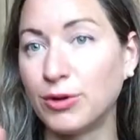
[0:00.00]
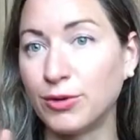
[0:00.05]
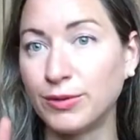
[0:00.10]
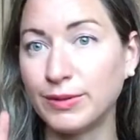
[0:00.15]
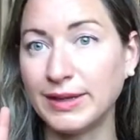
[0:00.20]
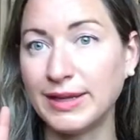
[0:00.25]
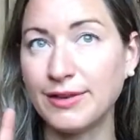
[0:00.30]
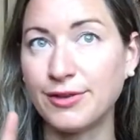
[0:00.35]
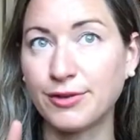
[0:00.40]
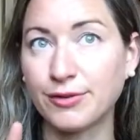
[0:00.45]

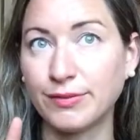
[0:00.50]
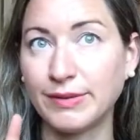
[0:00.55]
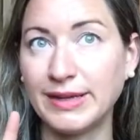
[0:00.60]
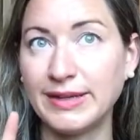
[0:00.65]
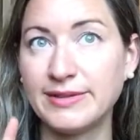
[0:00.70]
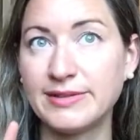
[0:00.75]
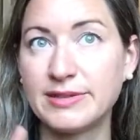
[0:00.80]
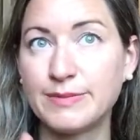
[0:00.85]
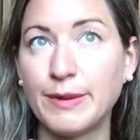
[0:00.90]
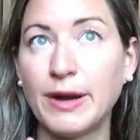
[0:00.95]
only
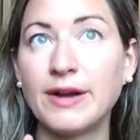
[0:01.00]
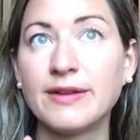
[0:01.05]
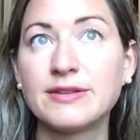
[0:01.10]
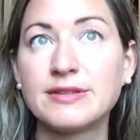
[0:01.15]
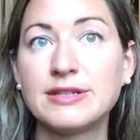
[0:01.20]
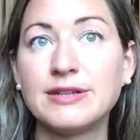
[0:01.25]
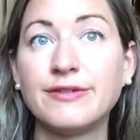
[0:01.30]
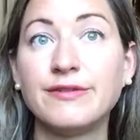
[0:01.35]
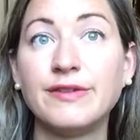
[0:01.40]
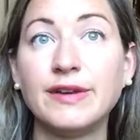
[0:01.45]
3
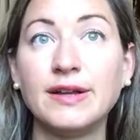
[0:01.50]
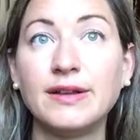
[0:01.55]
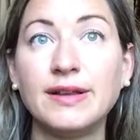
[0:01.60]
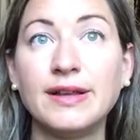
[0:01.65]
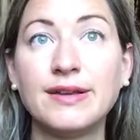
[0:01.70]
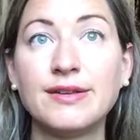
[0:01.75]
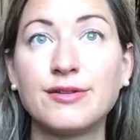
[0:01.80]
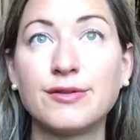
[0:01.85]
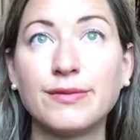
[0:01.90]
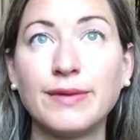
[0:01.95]
spots to
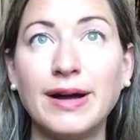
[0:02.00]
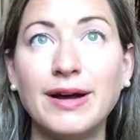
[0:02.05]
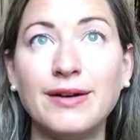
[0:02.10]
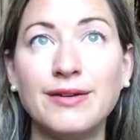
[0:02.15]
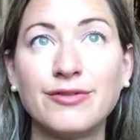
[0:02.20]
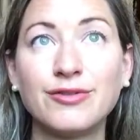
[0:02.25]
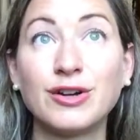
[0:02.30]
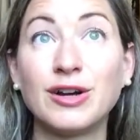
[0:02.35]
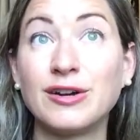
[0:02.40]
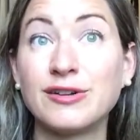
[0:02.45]
fill as
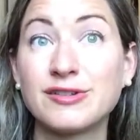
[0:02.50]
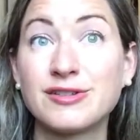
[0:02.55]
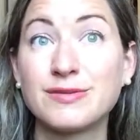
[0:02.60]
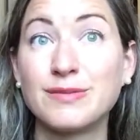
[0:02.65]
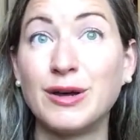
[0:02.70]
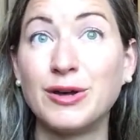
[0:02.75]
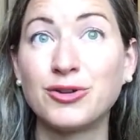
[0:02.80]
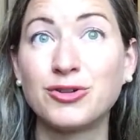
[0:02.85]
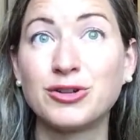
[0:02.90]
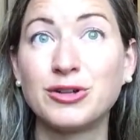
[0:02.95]
well for our
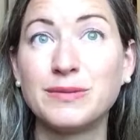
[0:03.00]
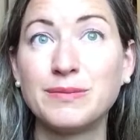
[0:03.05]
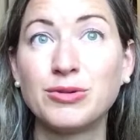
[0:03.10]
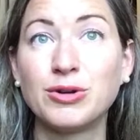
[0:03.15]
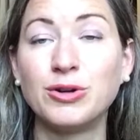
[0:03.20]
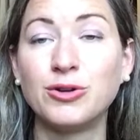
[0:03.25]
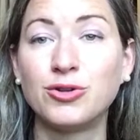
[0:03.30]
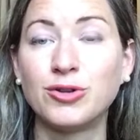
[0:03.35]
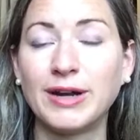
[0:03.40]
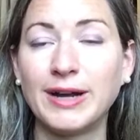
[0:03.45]
small
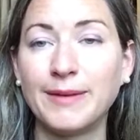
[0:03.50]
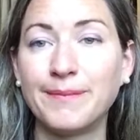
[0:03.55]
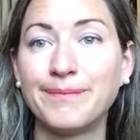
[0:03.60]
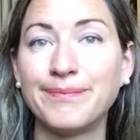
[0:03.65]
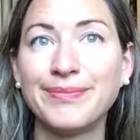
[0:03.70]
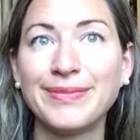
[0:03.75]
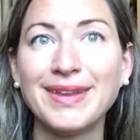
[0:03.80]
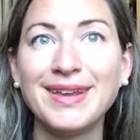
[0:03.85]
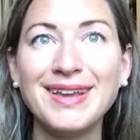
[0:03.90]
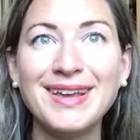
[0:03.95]
group
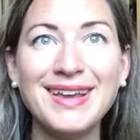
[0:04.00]
program.